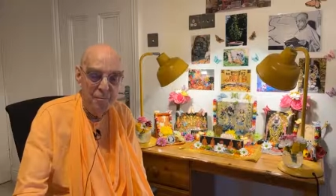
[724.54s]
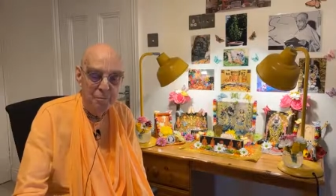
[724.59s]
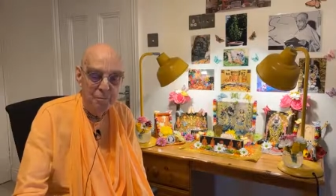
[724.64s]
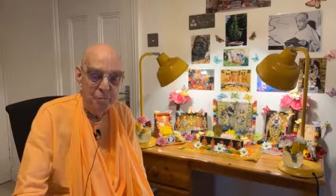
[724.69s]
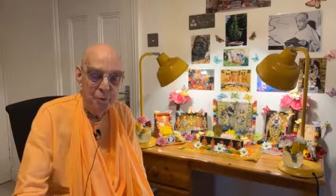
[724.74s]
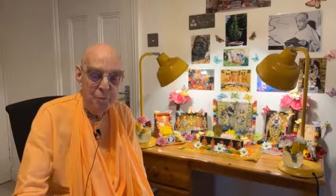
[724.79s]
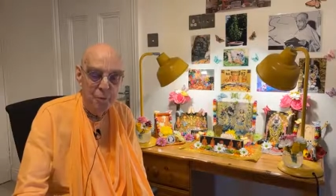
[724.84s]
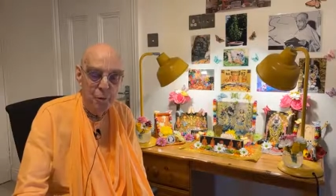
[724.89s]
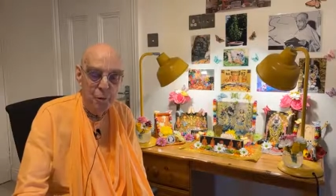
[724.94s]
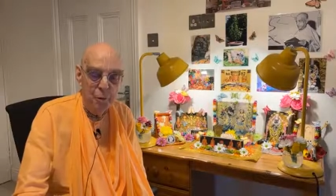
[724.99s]

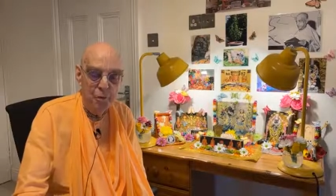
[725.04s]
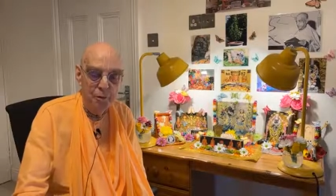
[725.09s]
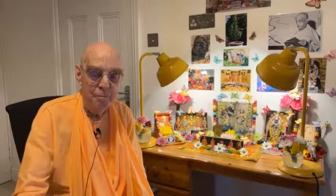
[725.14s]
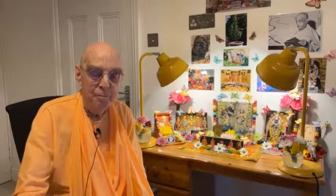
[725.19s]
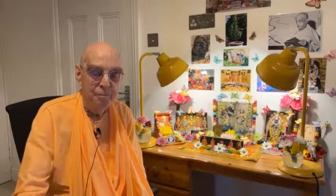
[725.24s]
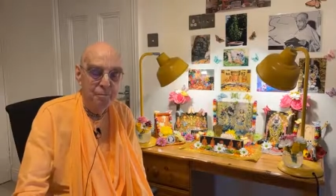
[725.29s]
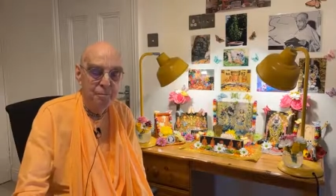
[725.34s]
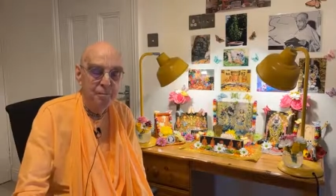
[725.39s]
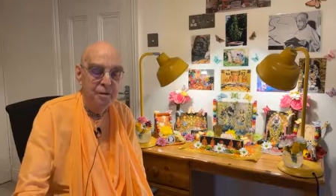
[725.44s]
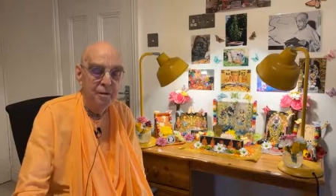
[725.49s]
Purport.
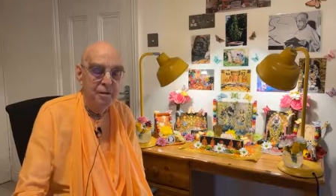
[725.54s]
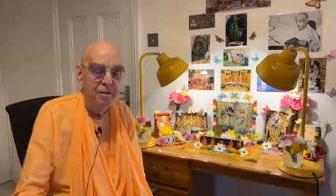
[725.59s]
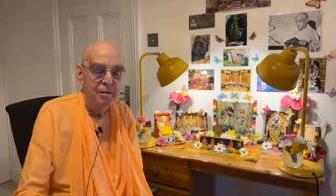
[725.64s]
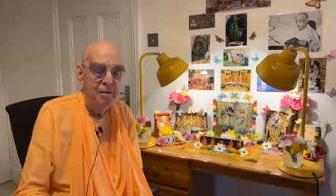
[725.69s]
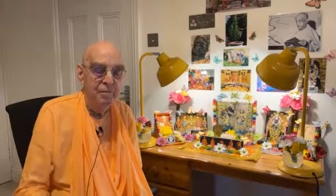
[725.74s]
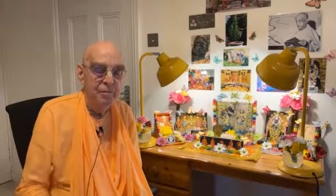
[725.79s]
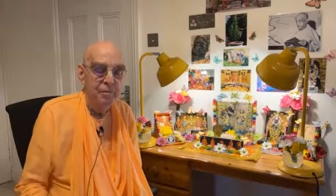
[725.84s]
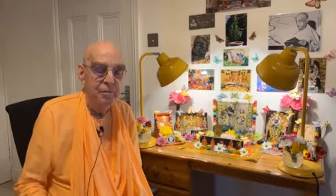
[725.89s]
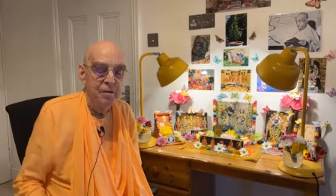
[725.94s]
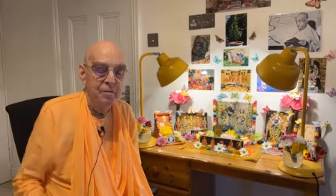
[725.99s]

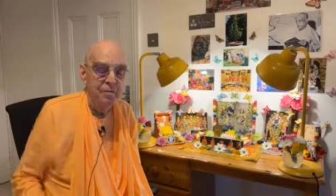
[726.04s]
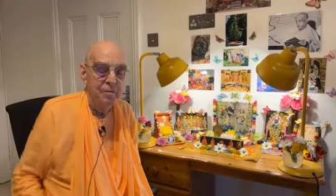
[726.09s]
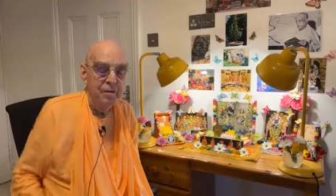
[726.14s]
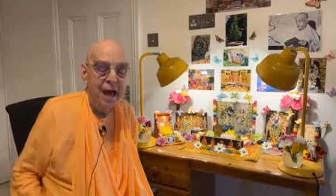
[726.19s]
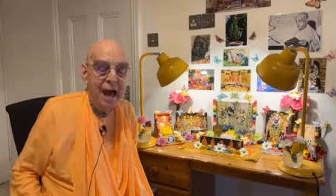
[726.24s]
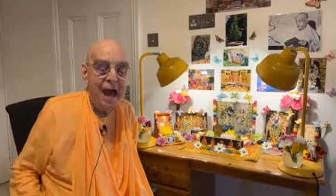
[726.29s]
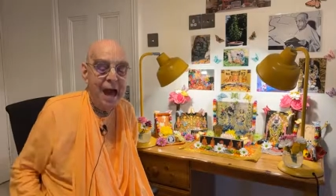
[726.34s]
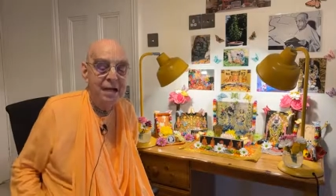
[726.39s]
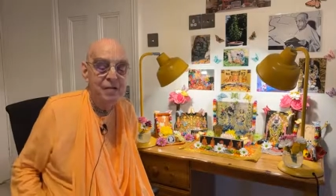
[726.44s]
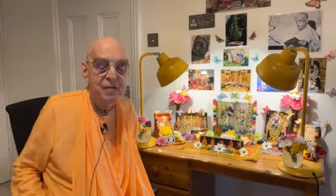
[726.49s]

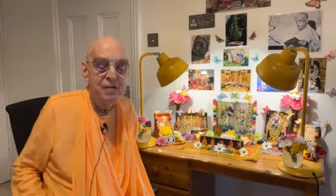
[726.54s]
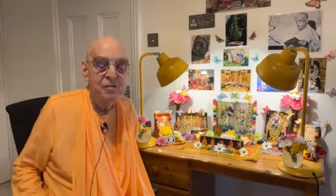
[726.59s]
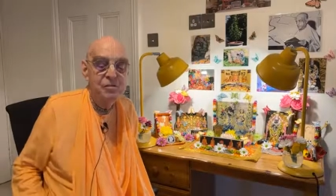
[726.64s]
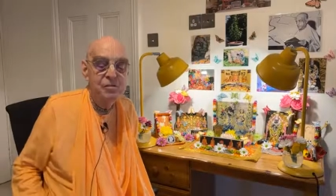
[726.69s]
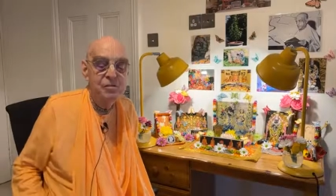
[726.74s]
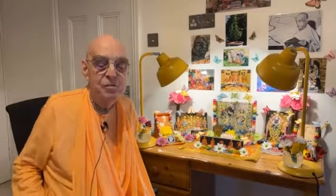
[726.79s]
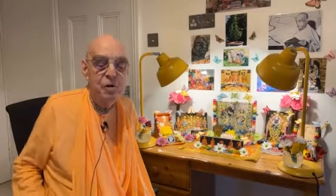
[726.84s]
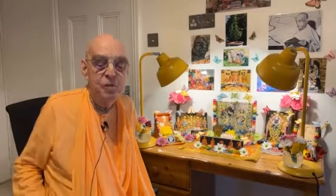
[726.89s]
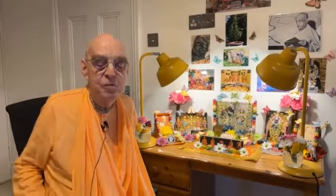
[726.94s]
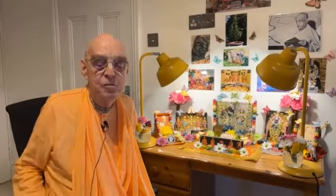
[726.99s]
Ass
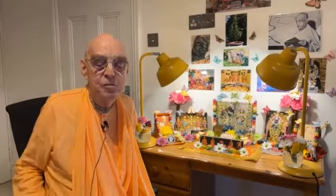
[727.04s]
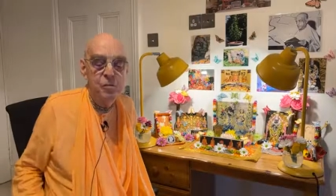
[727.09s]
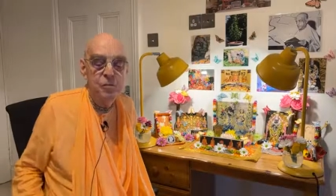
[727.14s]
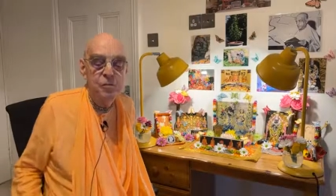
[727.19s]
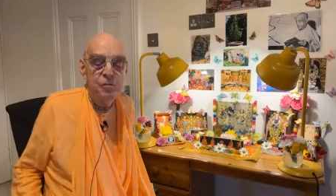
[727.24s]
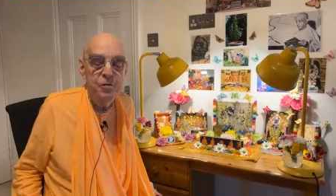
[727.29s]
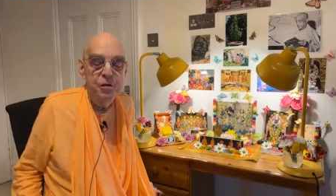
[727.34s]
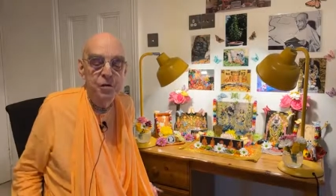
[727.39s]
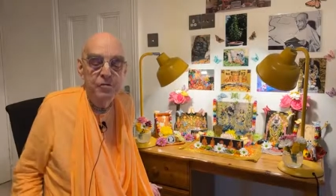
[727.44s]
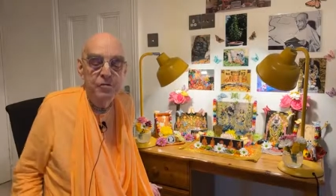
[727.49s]
Asses
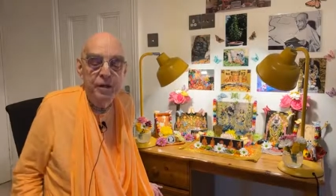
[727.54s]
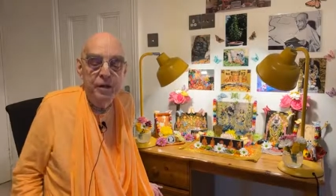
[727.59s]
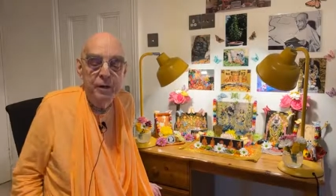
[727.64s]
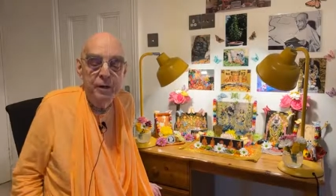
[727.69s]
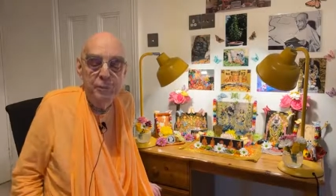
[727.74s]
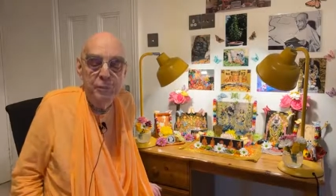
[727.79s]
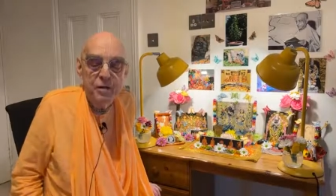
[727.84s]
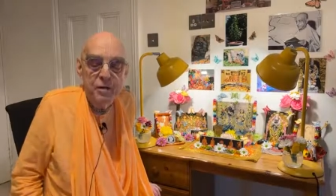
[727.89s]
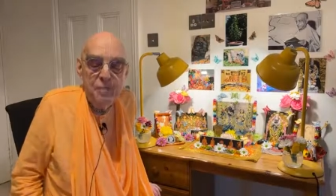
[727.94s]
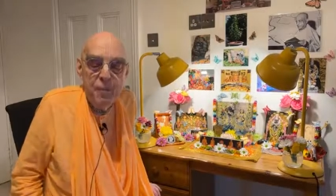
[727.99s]
also feel
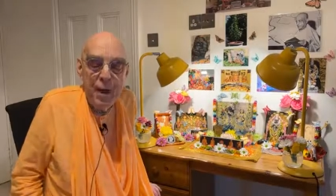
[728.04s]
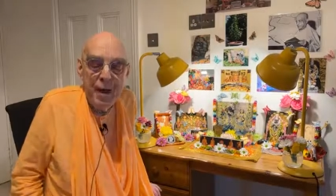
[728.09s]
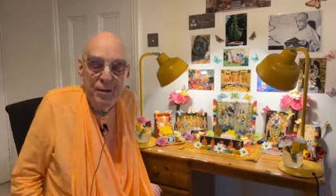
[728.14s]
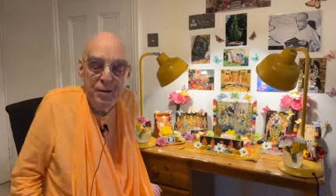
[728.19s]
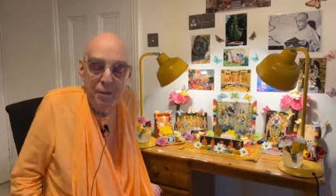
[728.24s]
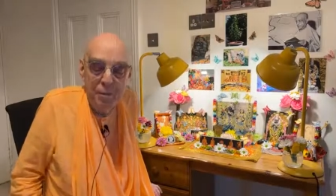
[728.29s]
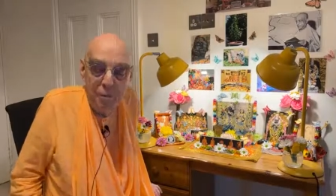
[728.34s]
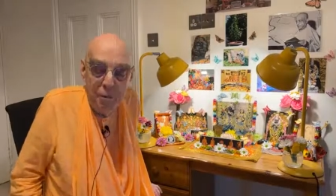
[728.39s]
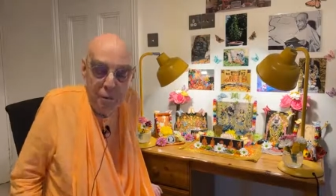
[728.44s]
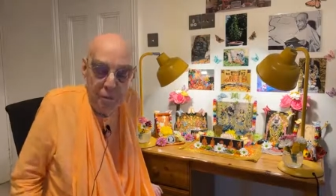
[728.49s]
very
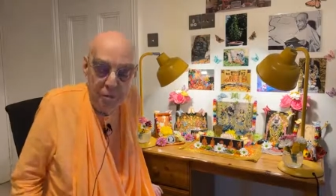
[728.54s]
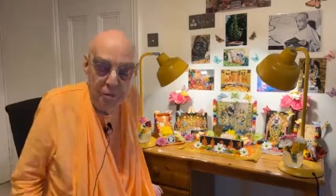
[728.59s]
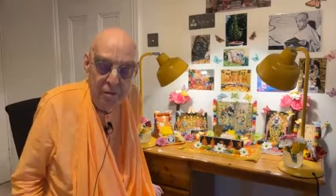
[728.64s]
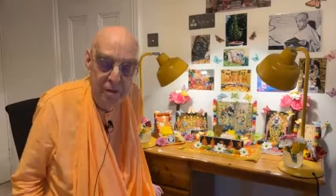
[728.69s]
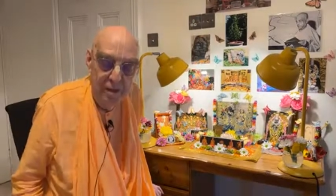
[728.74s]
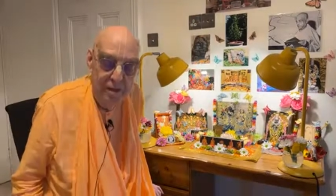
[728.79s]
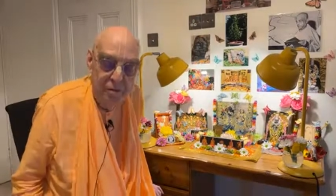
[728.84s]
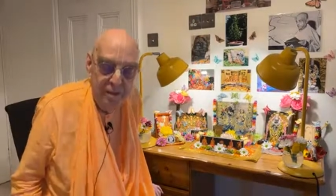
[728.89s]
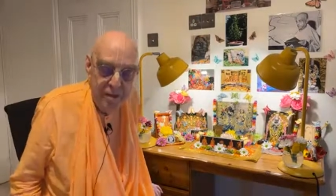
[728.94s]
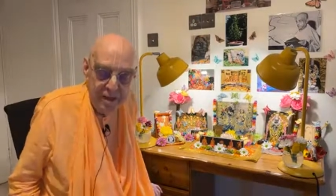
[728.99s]
respectable
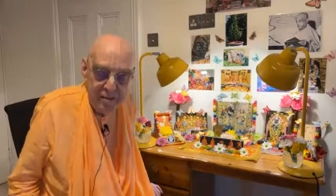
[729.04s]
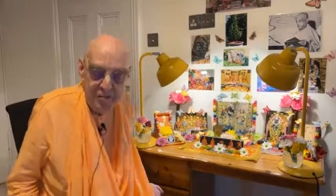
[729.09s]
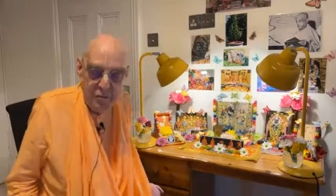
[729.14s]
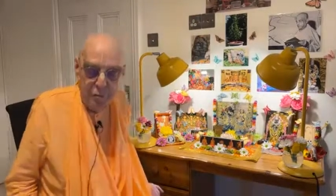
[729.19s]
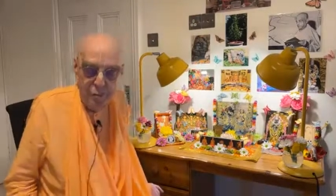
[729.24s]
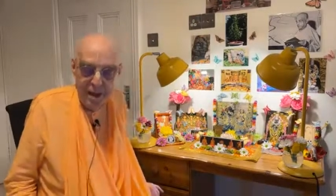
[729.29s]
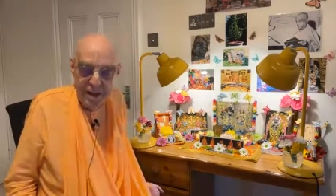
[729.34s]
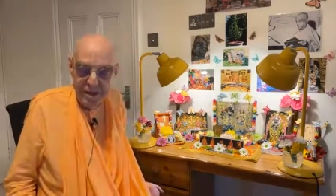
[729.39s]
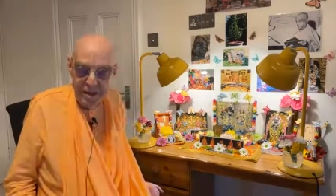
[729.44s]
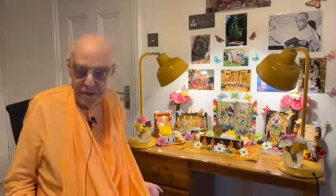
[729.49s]
as
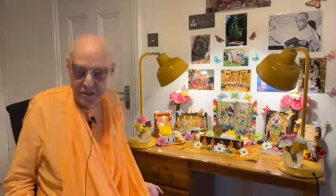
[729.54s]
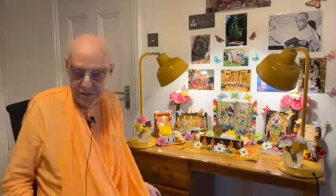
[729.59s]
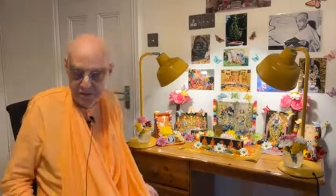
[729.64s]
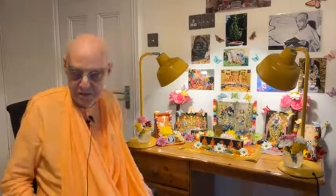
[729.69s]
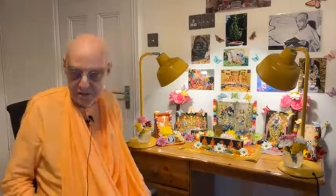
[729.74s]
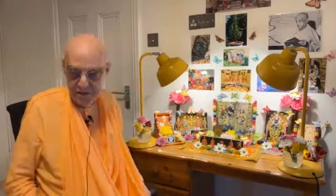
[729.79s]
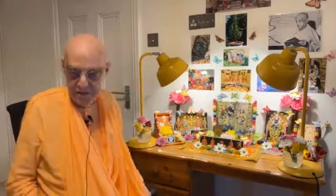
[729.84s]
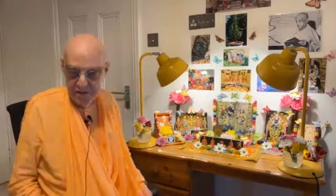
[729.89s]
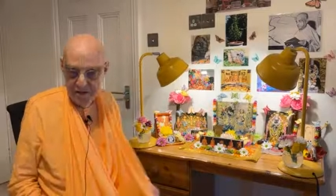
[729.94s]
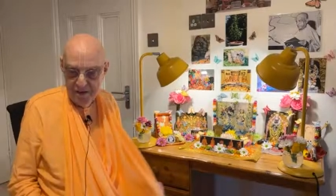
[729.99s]
a
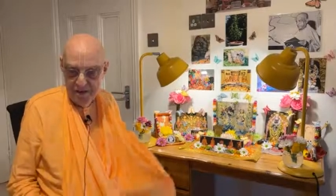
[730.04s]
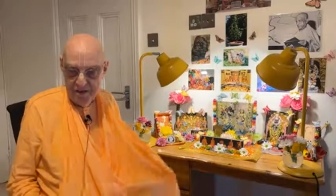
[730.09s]
race,